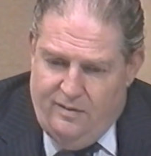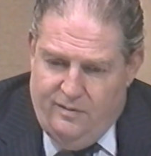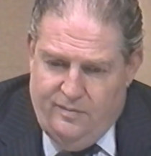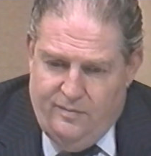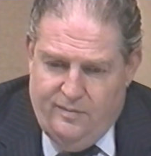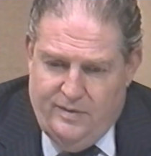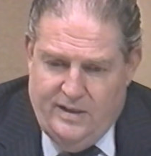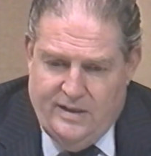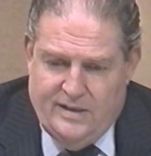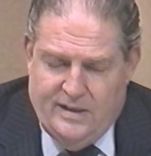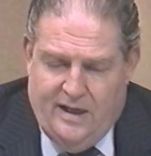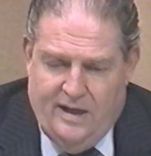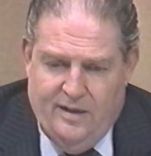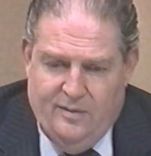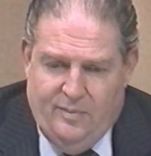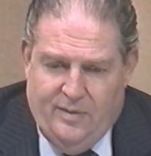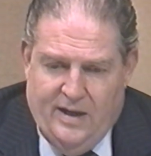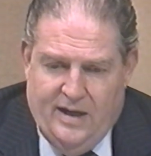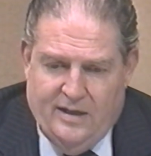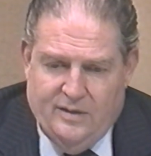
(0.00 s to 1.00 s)

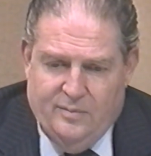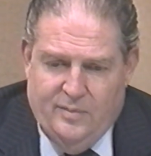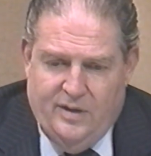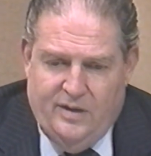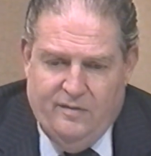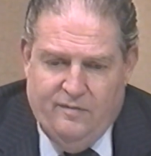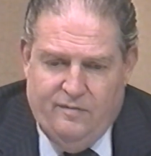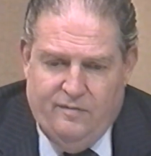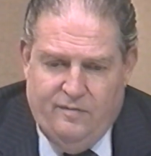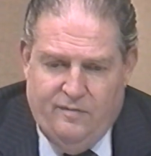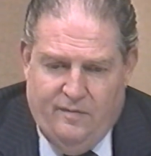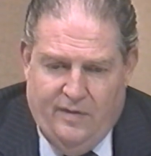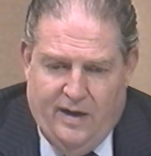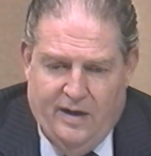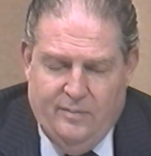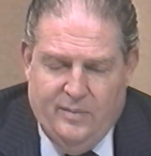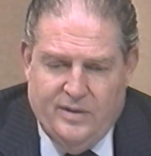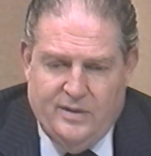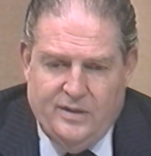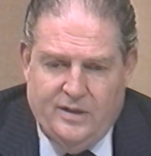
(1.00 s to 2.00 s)
designed plasma
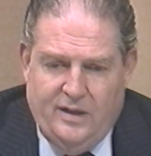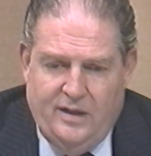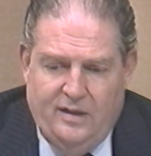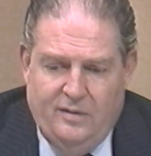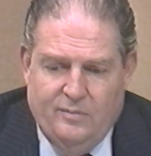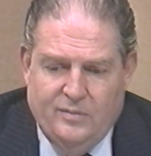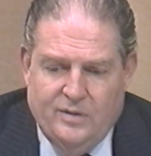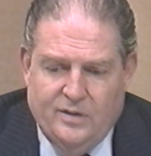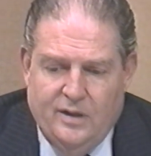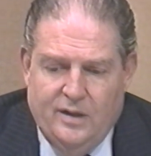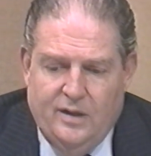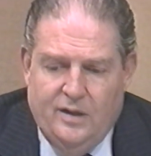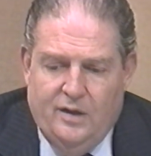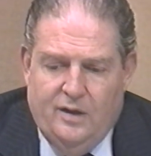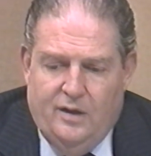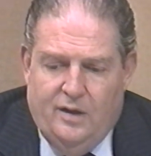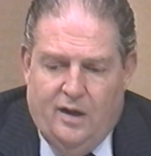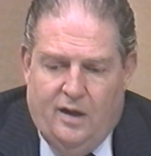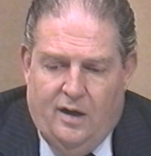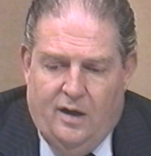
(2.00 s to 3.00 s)
confinement schemes
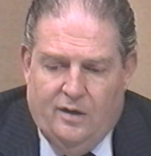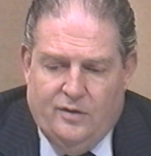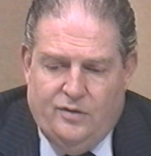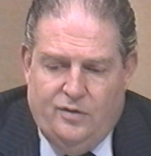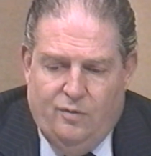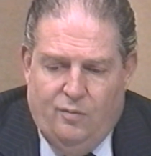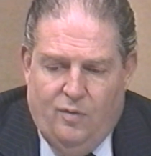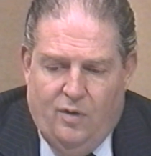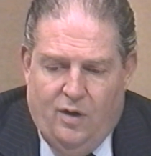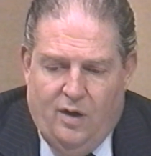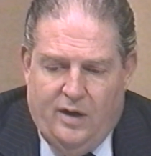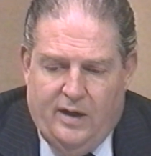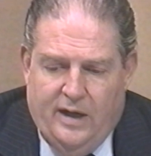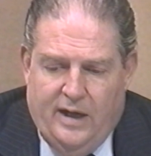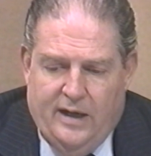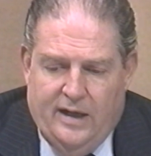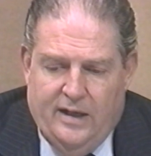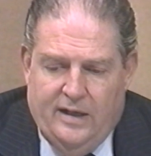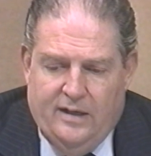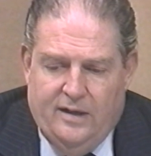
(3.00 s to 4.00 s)
to work
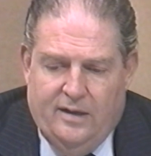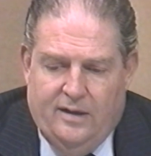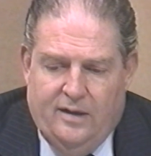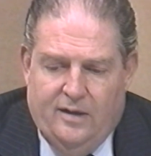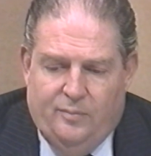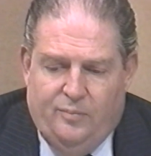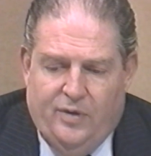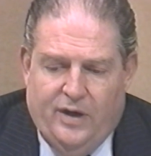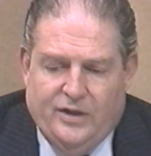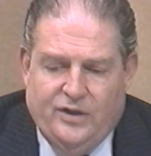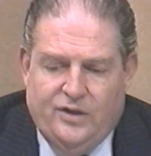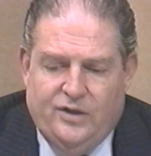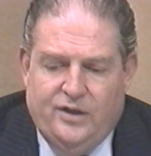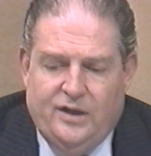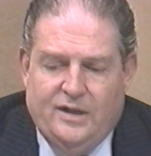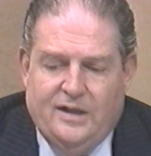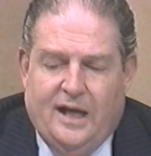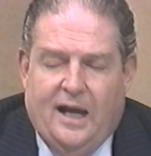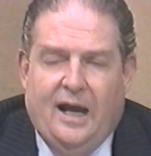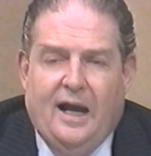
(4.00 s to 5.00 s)
at pressures
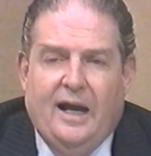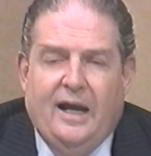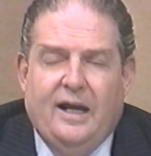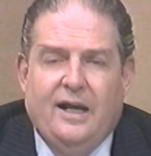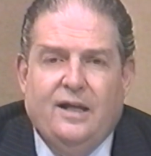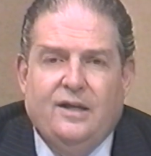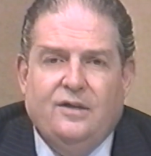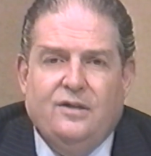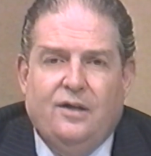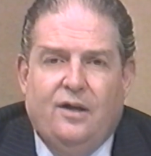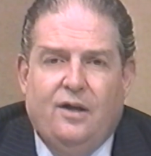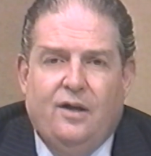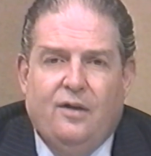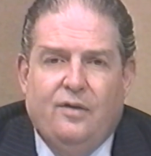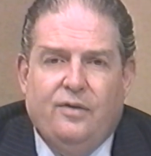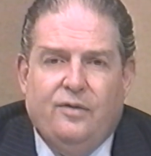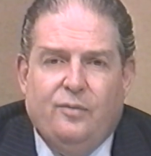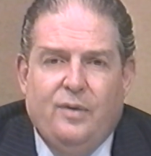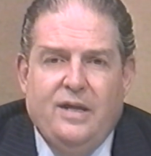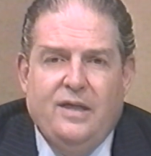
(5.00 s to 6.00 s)
as high as
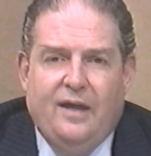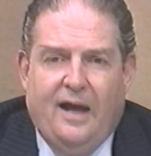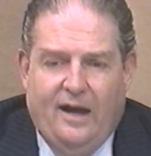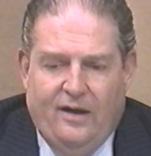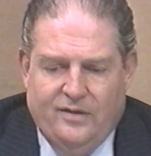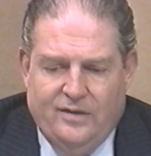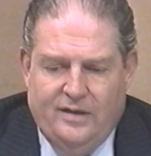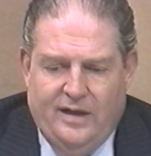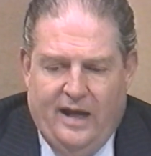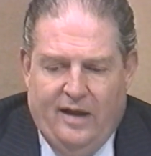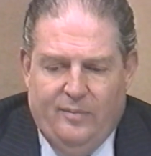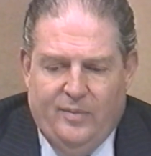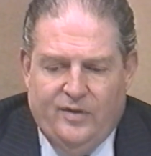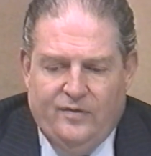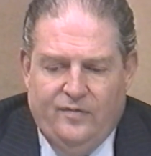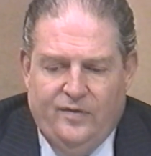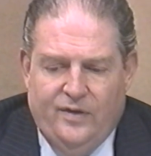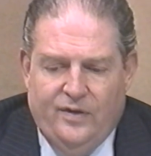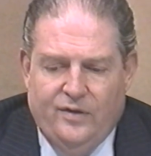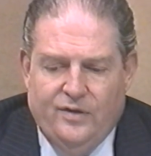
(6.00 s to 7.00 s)
3,000
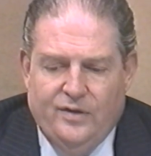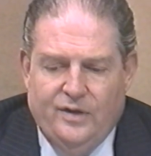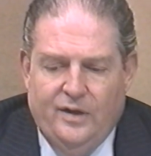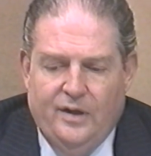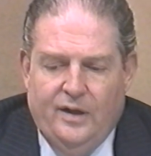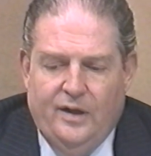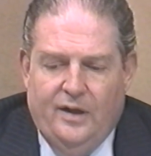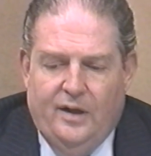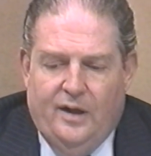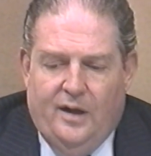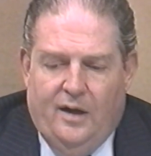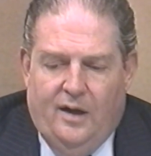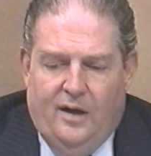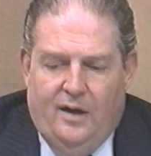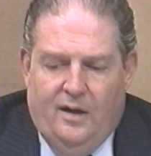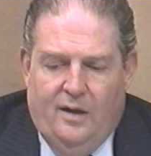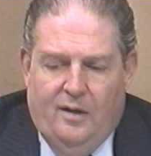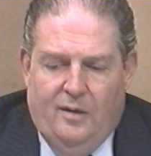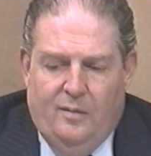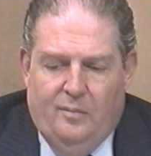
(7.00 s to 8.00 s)
atmospheres,
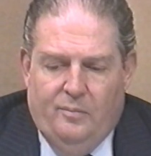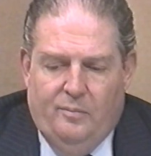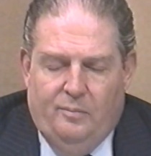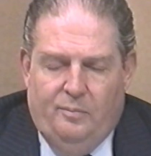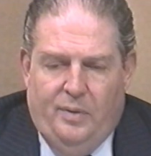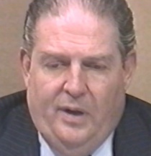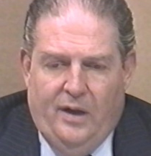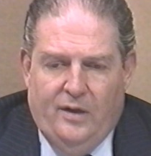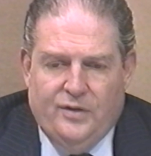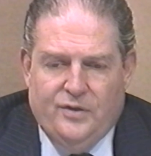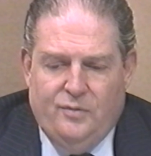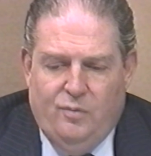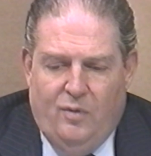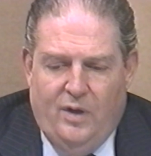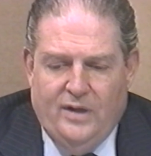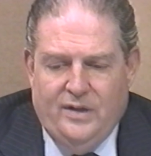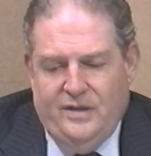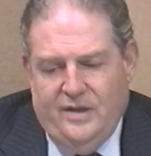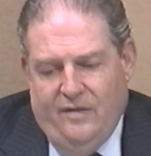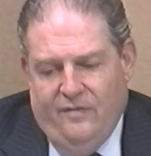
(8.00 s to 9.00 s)
pulsed
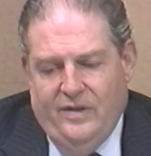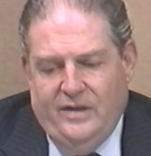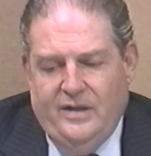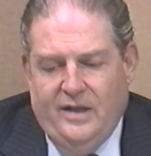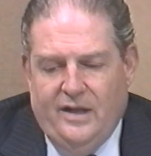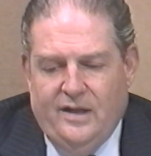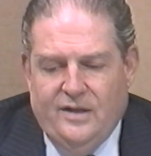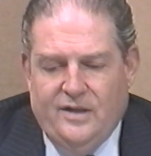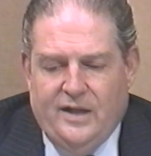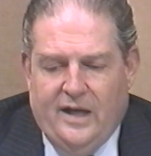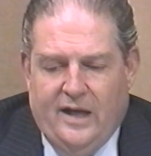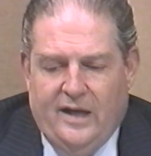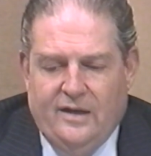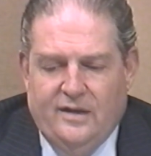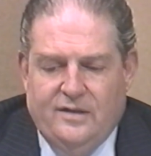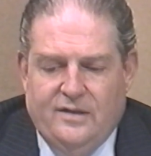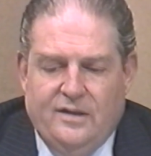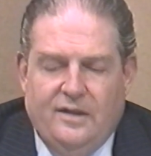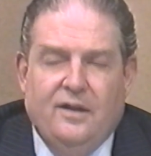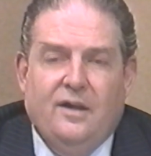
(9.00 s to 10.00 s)
once every 10
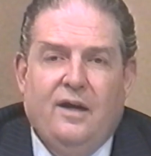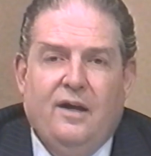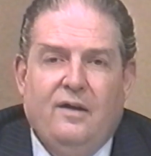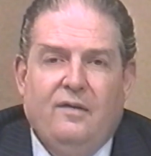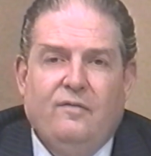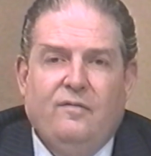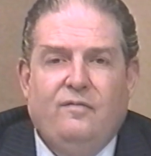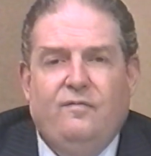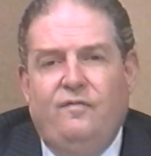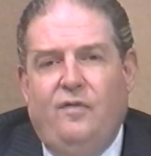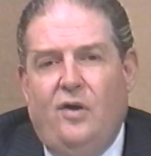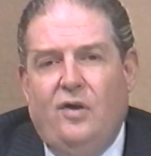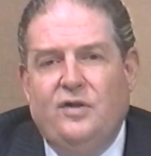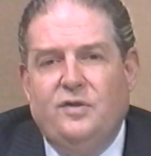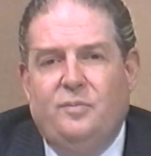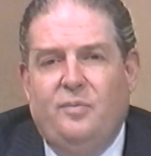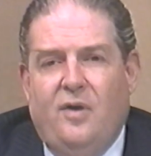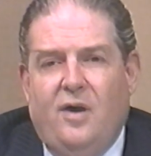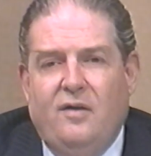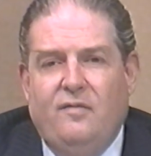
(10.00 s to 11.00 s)
seconds, and that falls
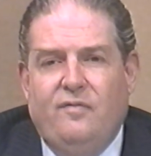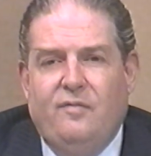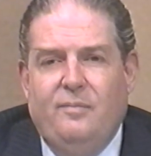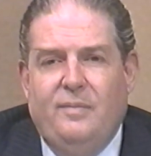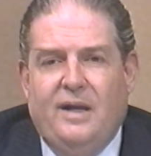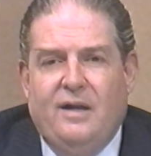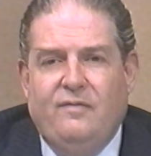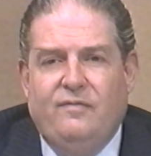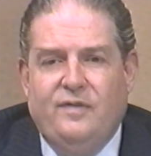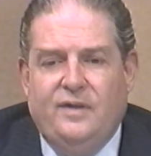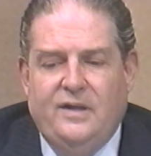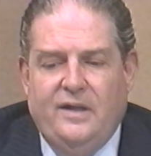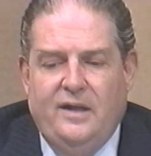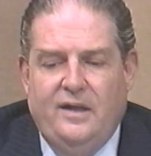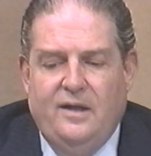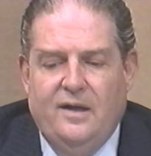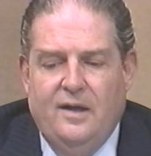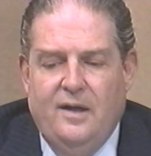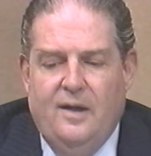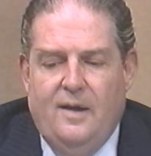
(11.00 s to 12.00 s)
apart from metal
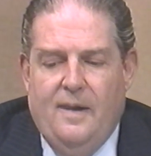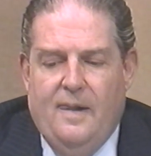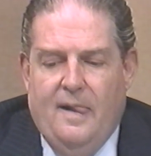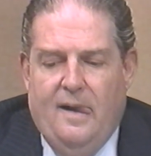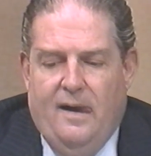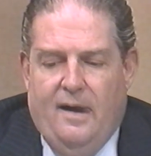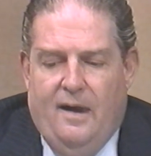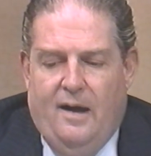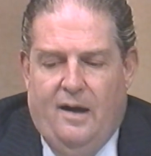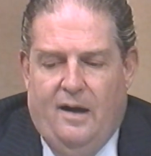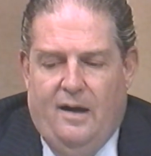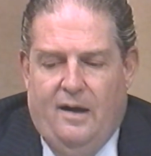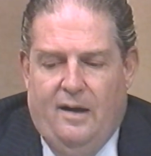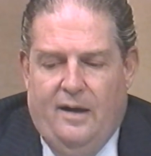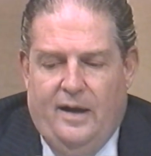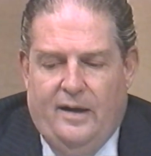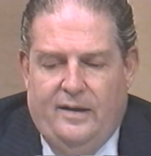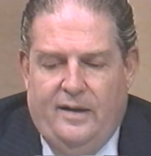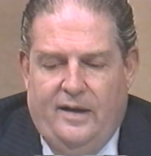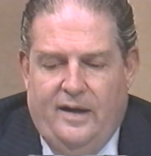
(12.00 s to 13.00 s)
fatigue
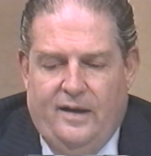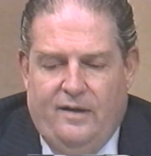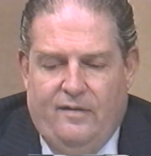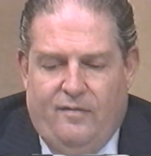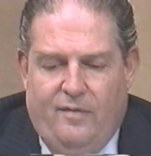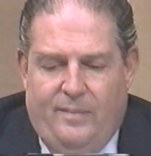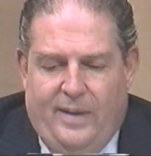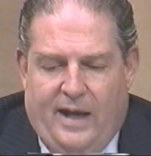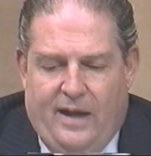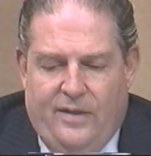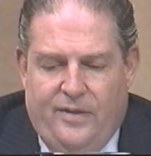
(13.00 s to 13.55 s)
at the end of about